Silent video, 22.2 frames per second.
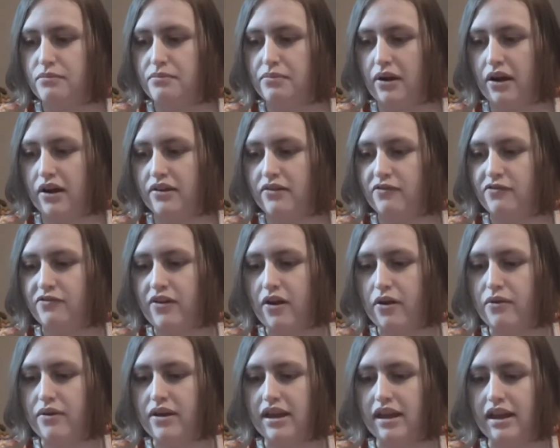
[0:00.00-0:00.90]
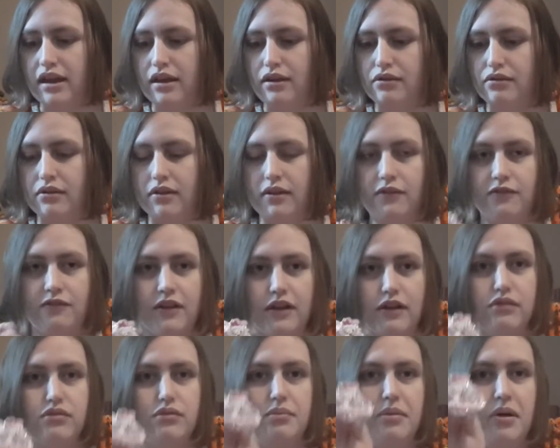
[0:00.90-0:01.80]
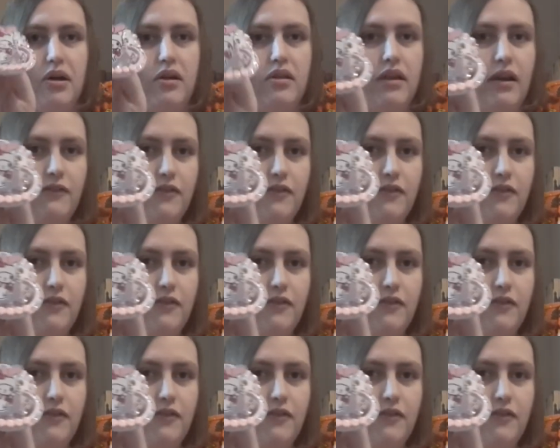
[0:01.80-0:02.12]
but very easily fixable.